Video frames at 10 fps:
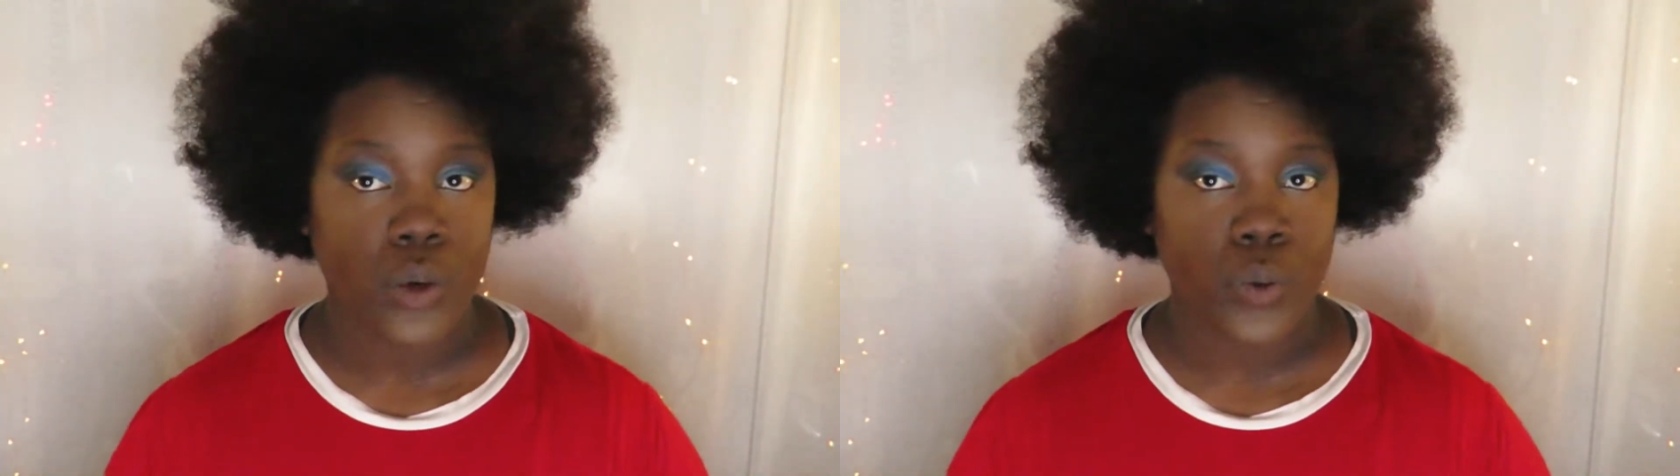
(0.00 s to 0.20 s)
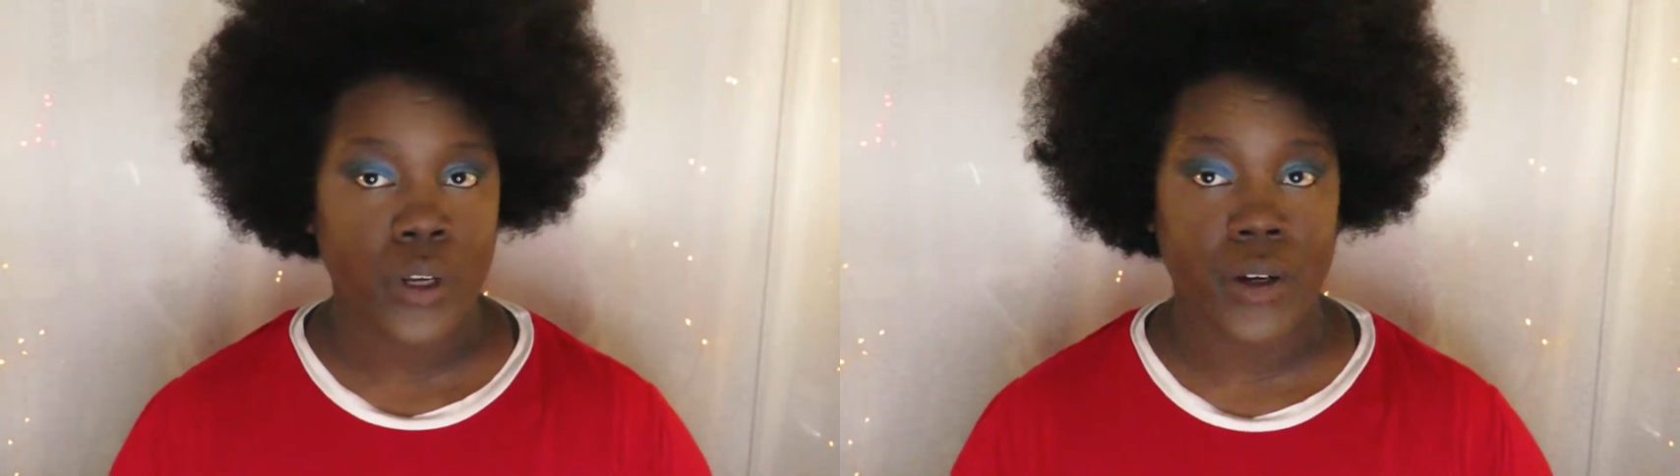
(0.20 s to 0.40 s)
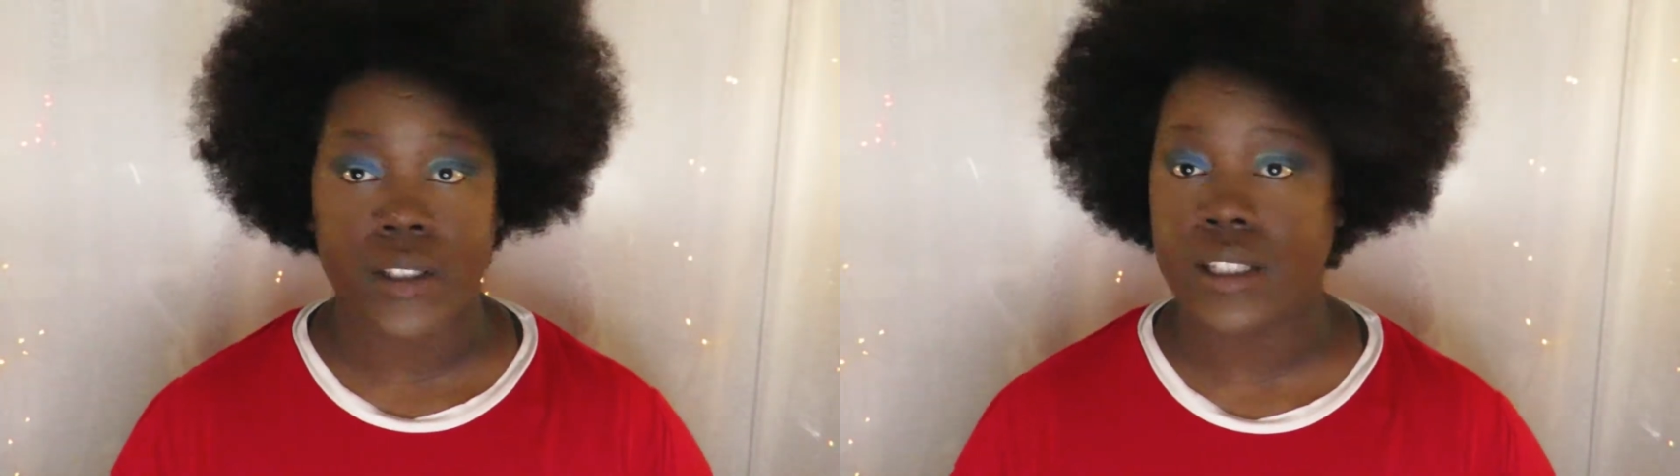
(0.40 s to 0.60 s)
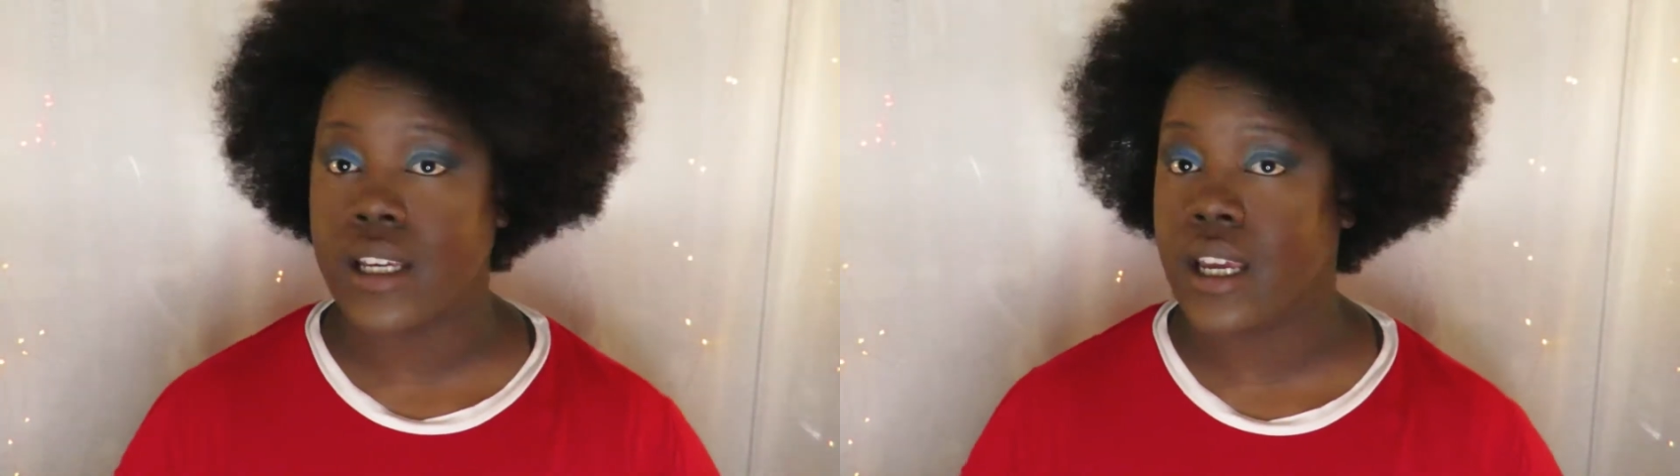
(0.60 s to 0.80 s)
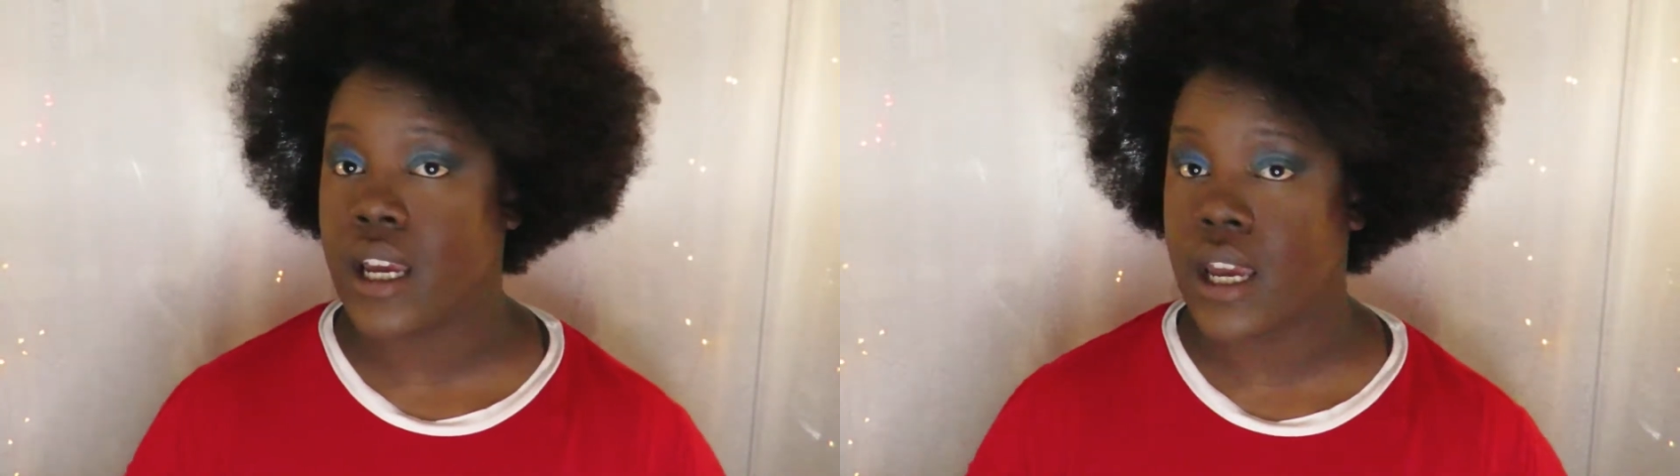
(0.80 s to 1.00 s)
we are
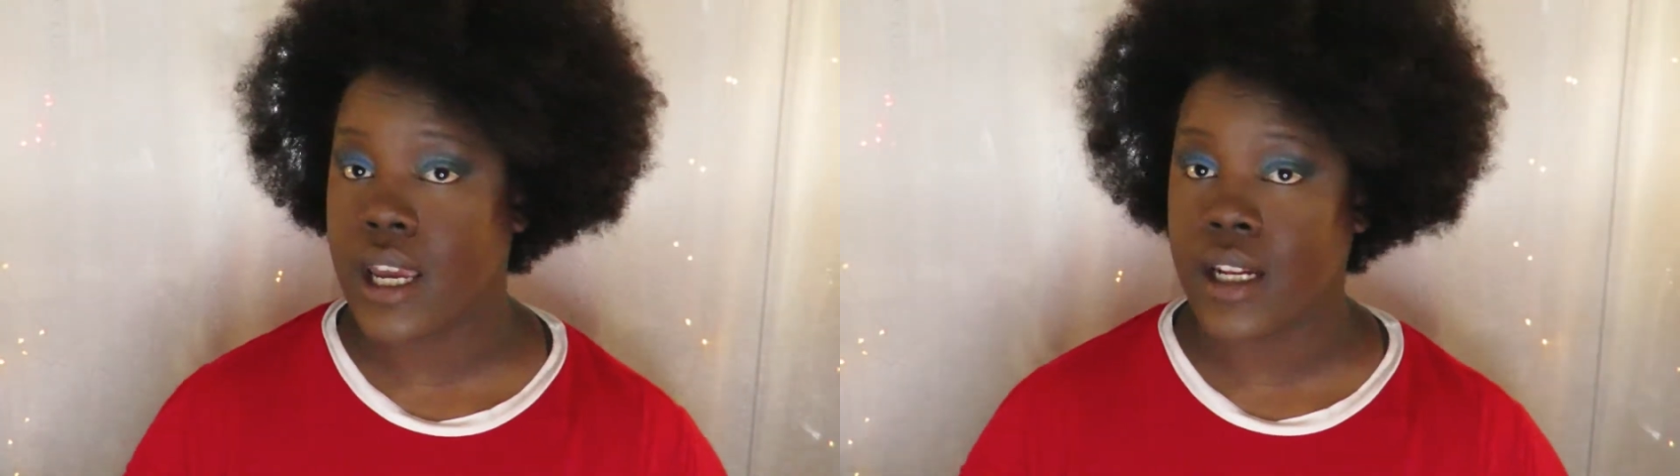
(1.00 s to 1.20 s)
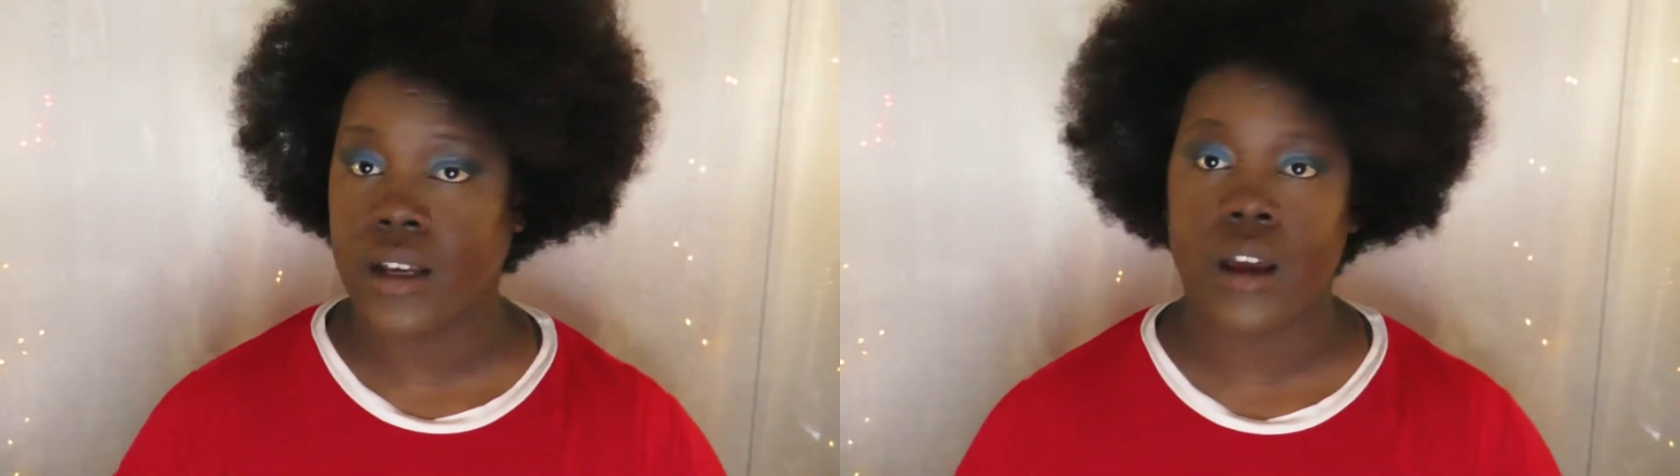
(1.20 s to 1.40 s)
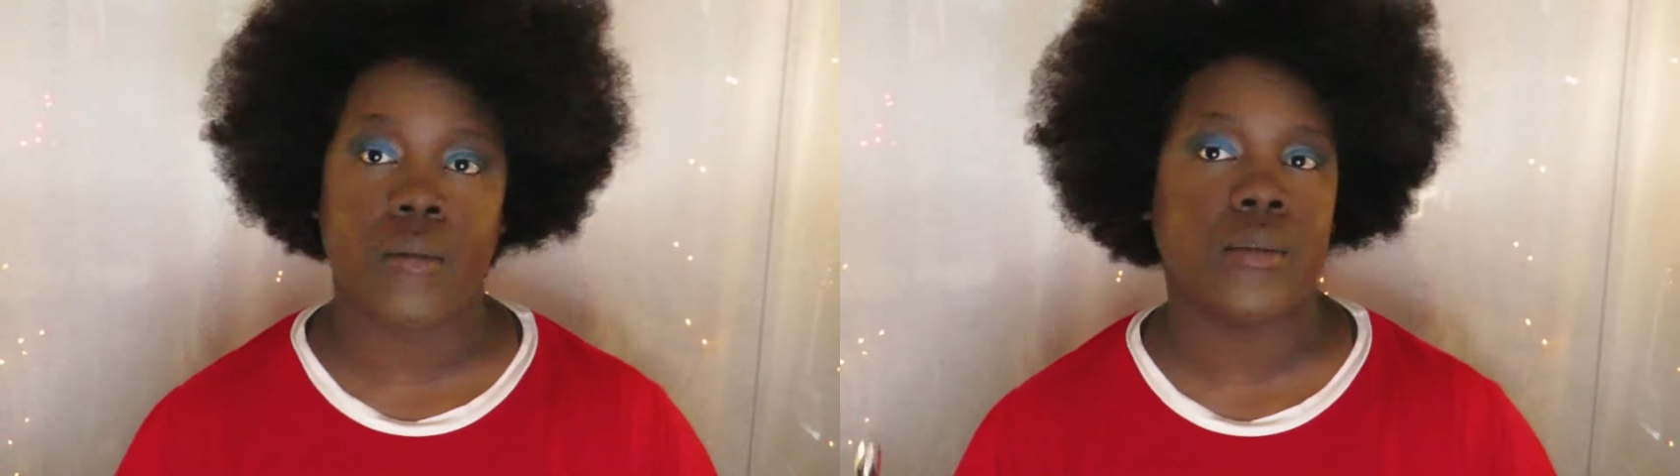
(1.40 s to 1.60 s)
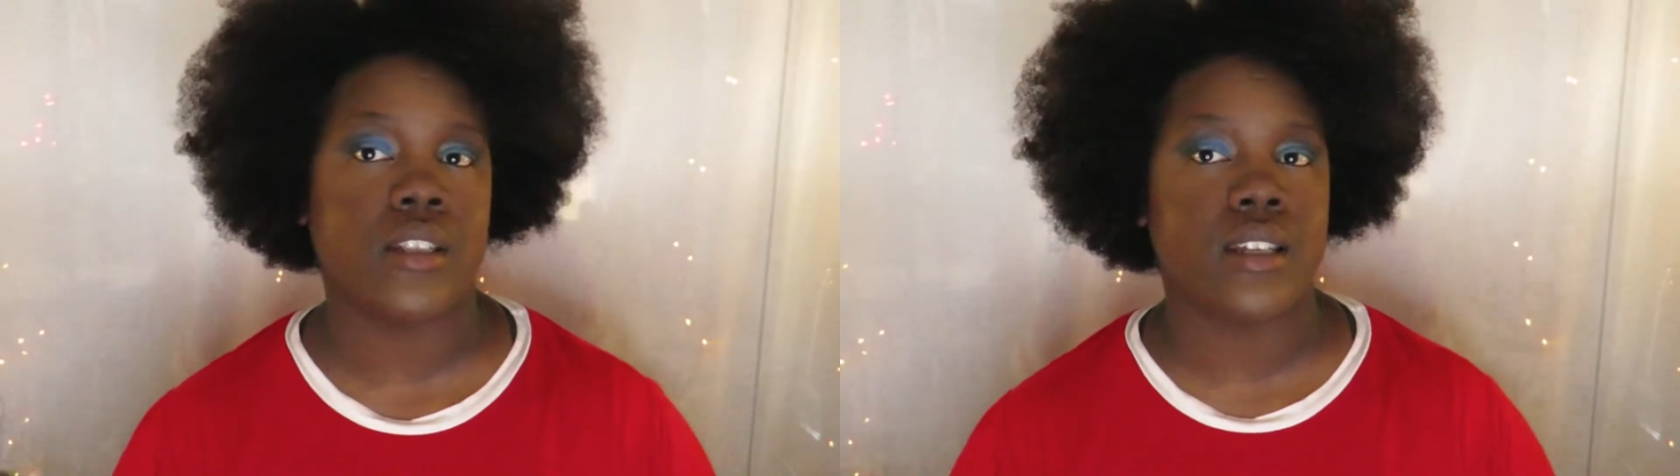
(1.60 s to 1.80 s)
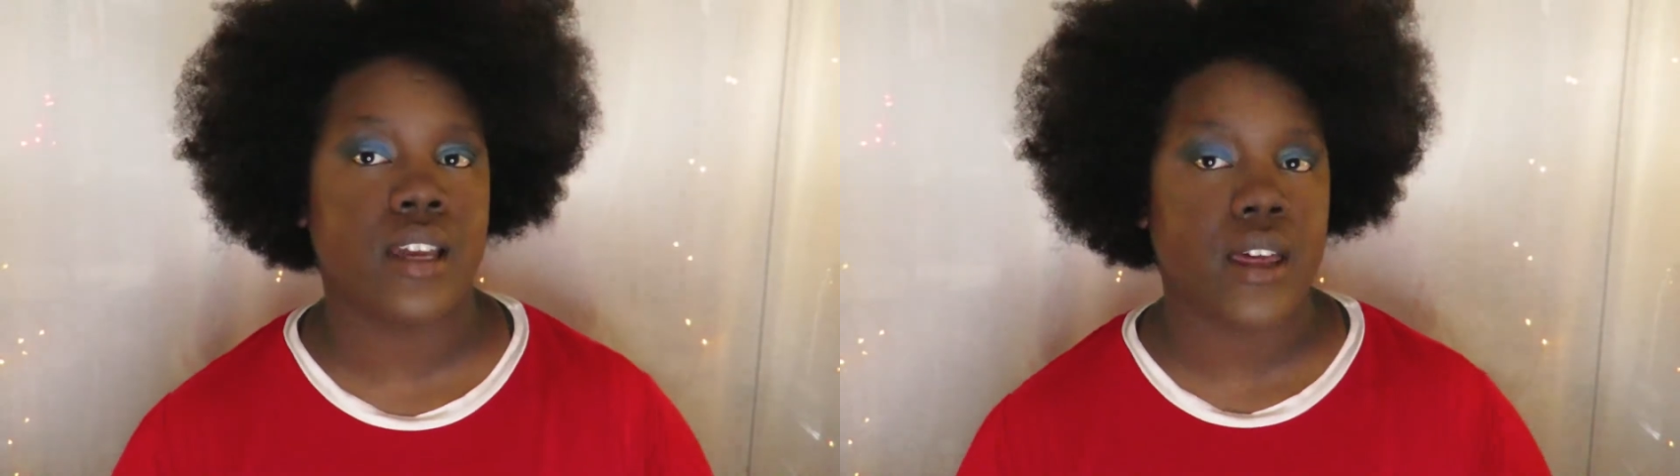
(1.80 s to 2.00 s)
seeing it come
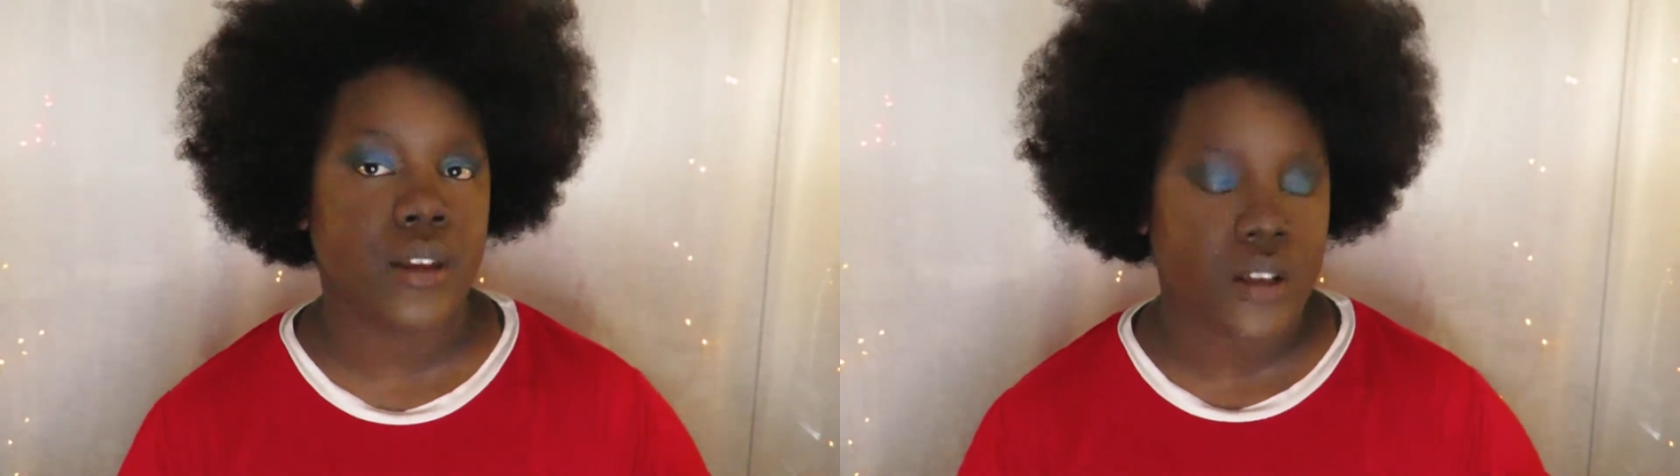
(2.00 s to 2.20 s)
together.